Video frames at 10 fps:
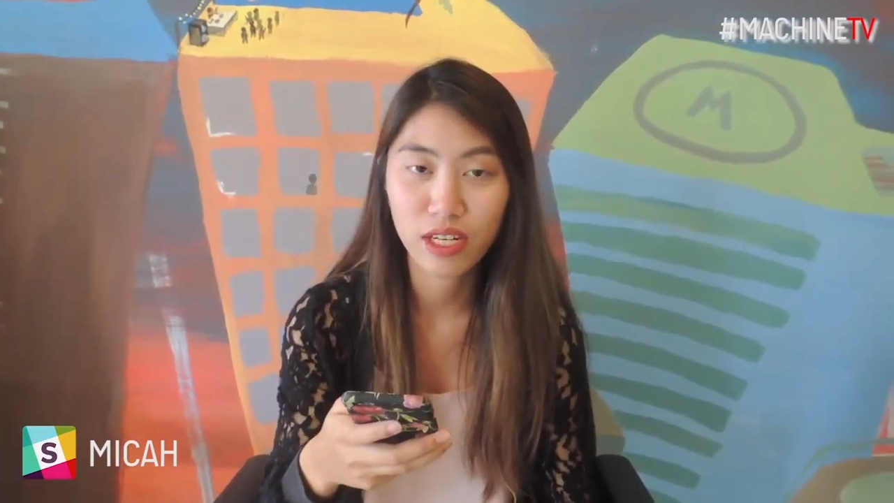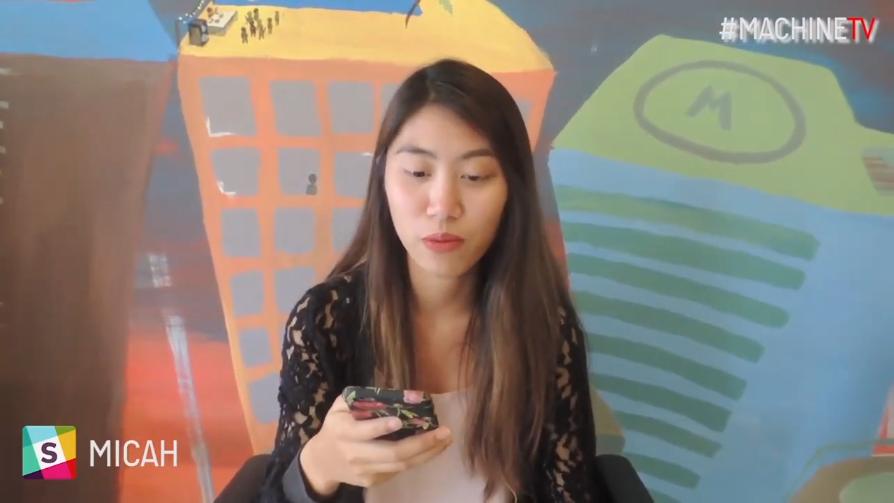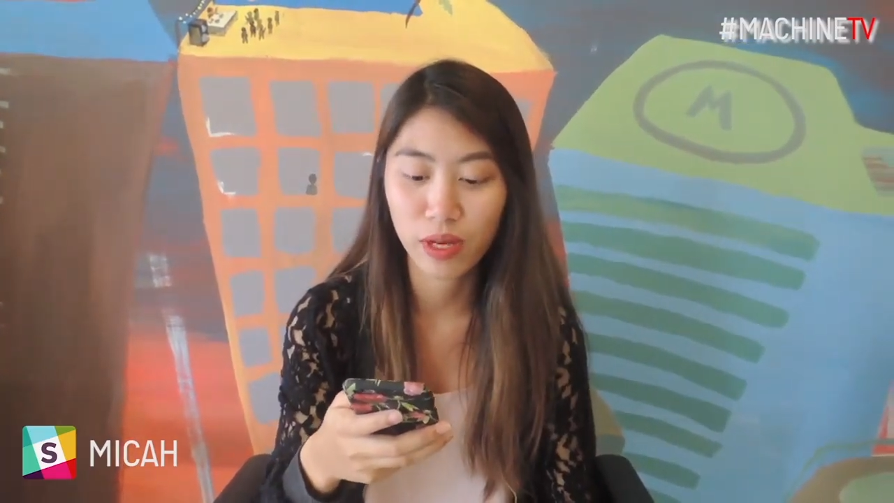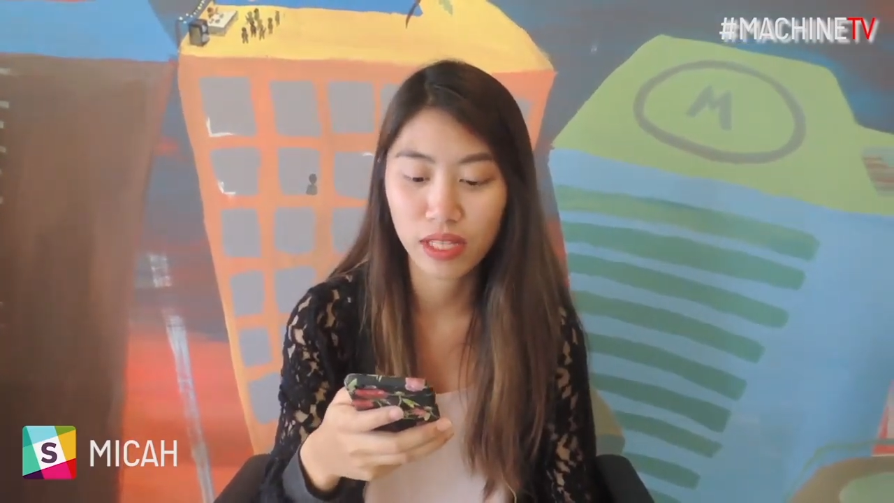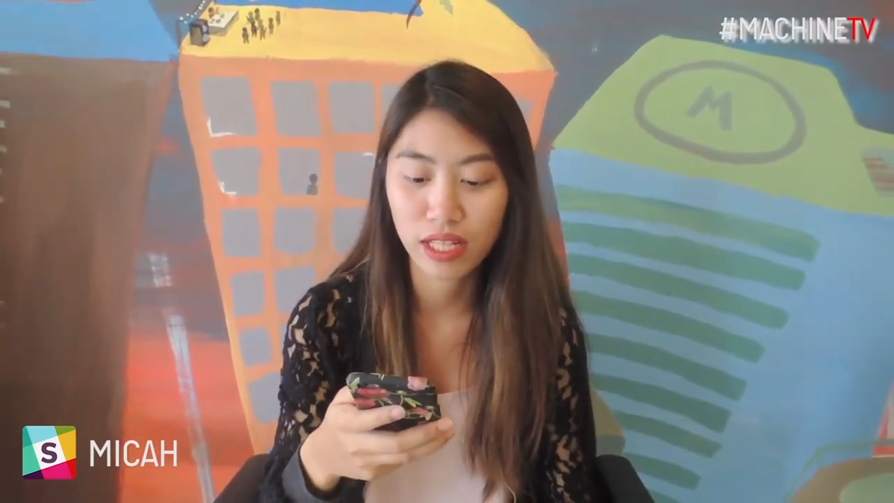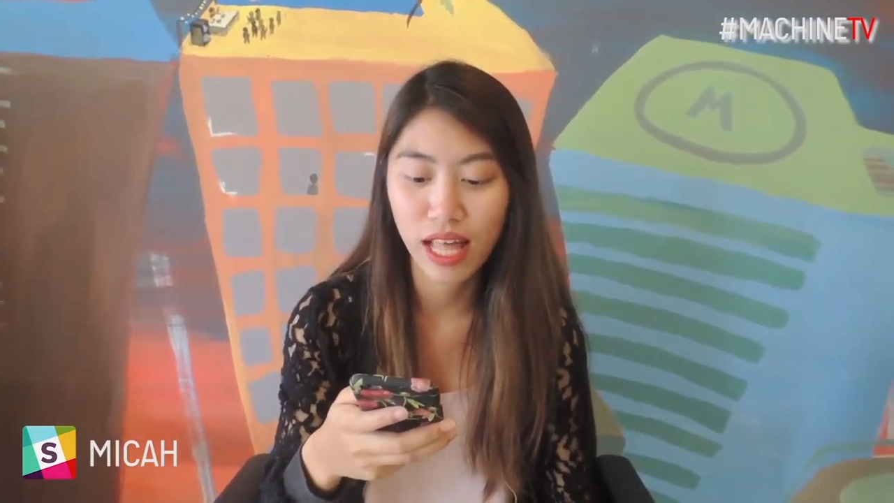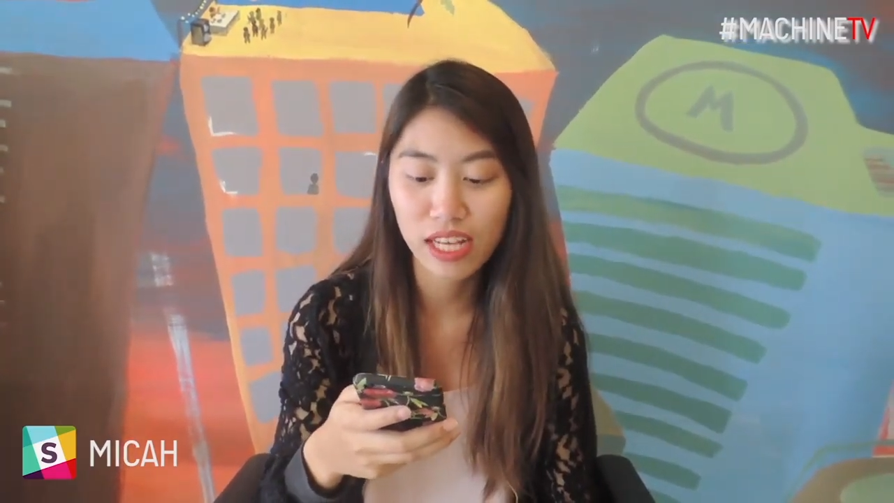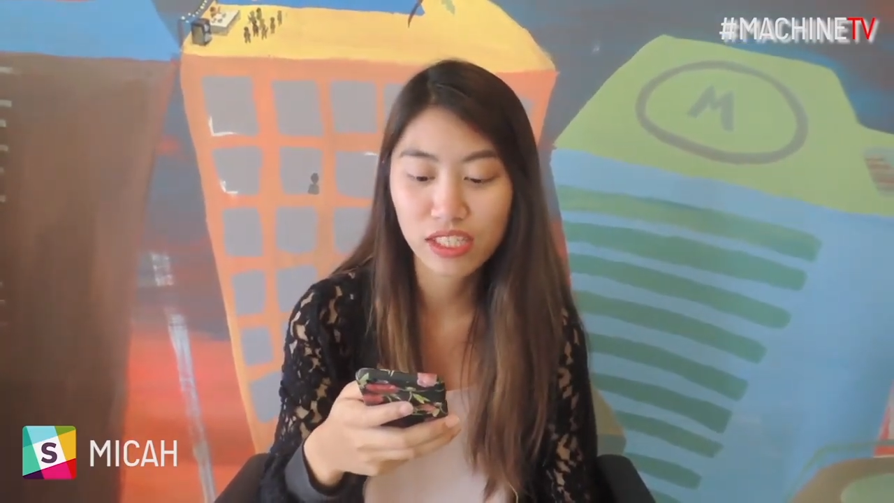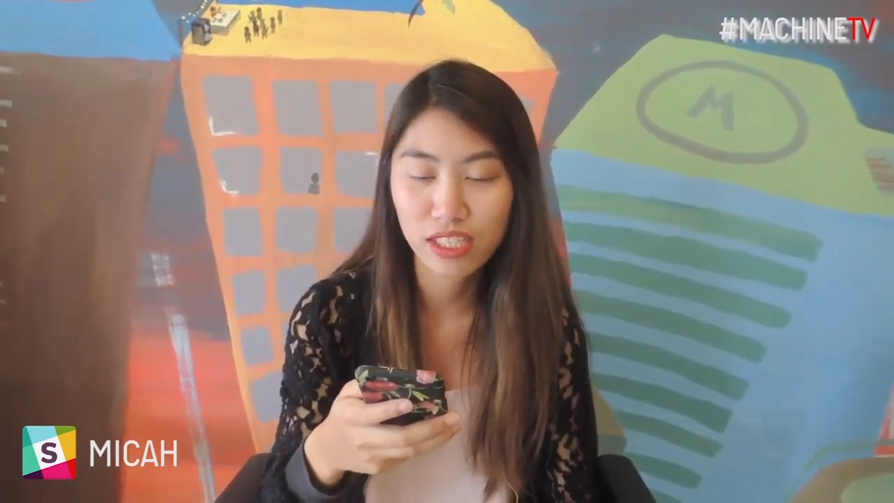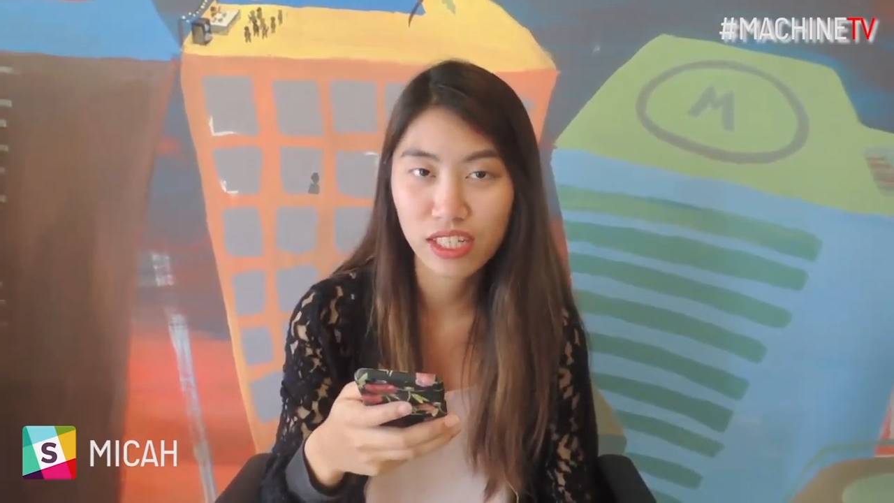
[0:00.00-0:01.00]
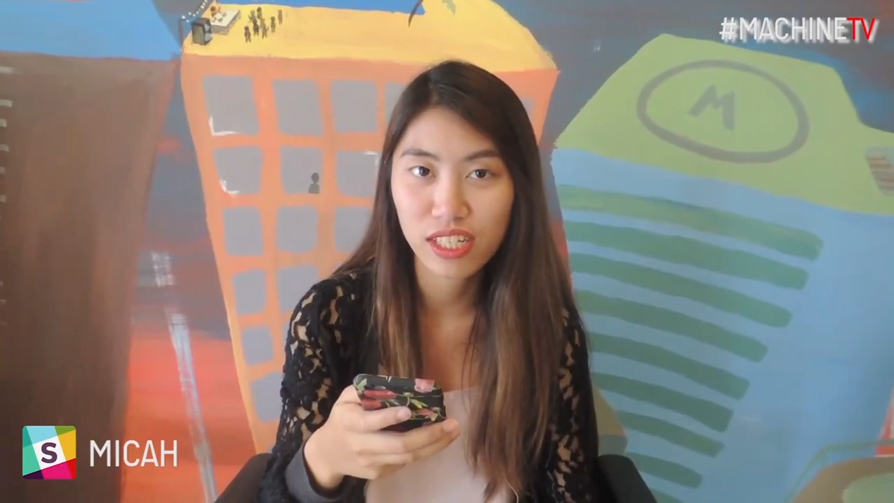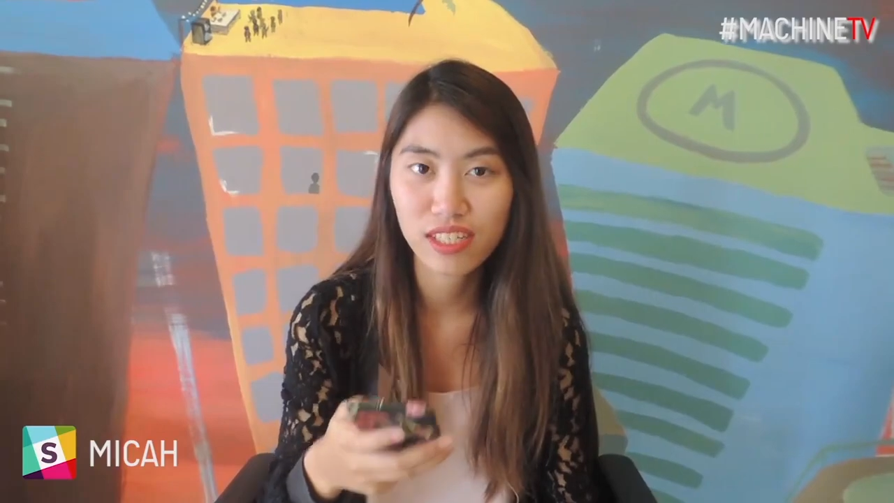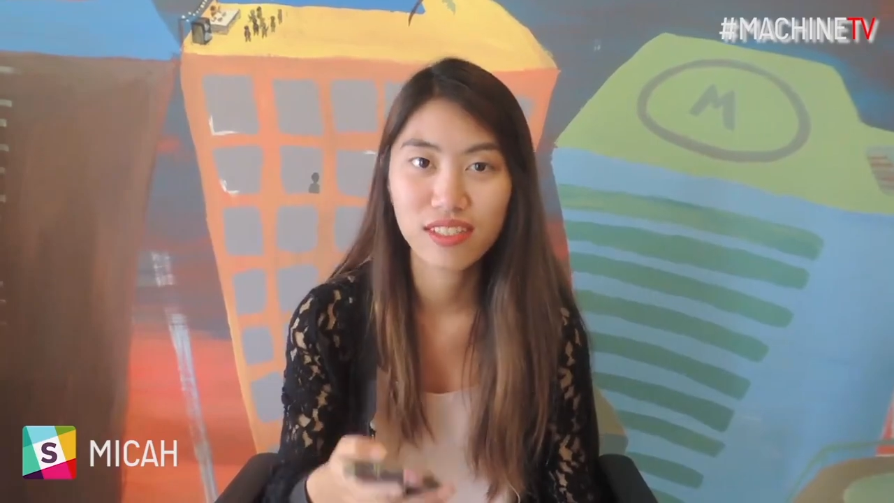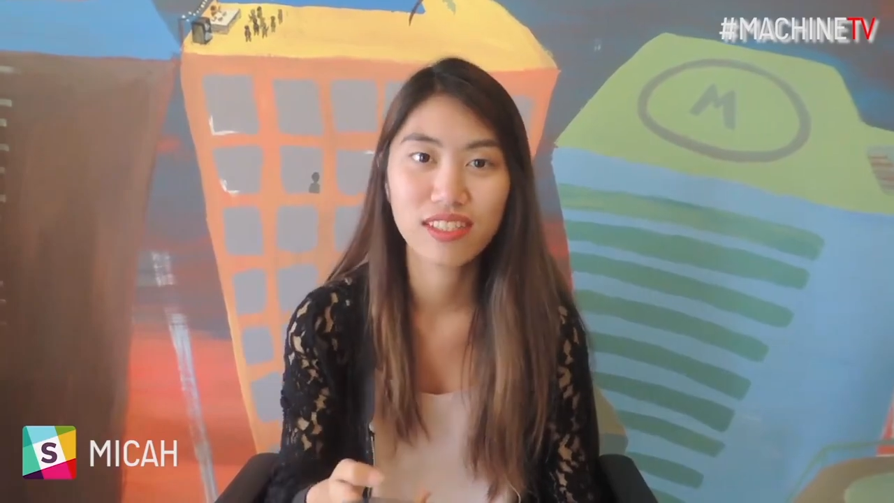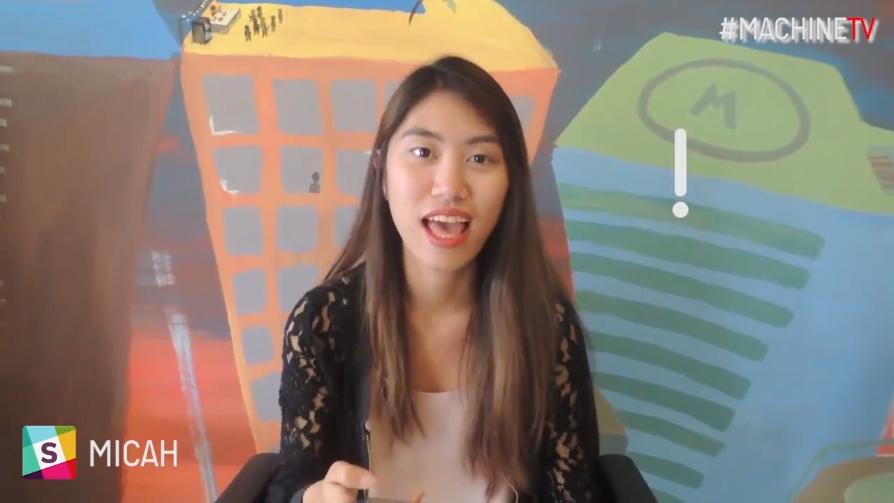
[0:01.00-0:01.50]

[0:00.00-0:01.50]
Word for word: for the weekly lecture!